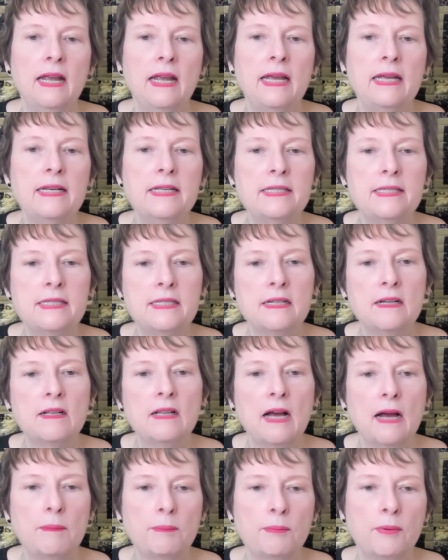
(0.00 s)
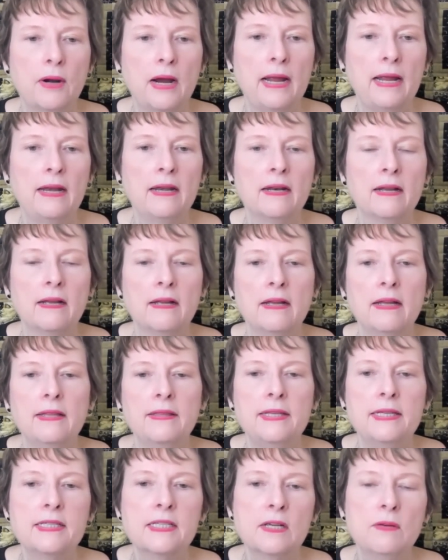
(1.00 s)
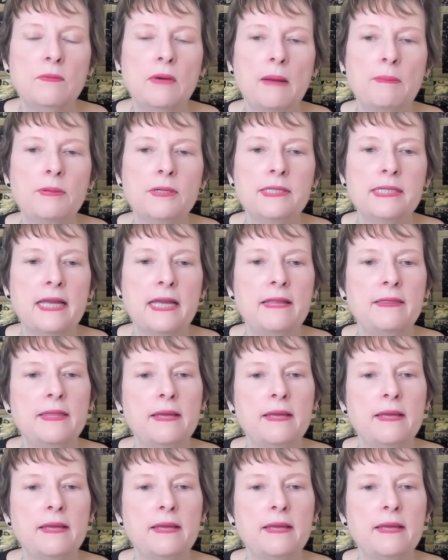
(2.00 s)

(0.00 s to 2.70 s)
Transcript: It is still upright. This can represent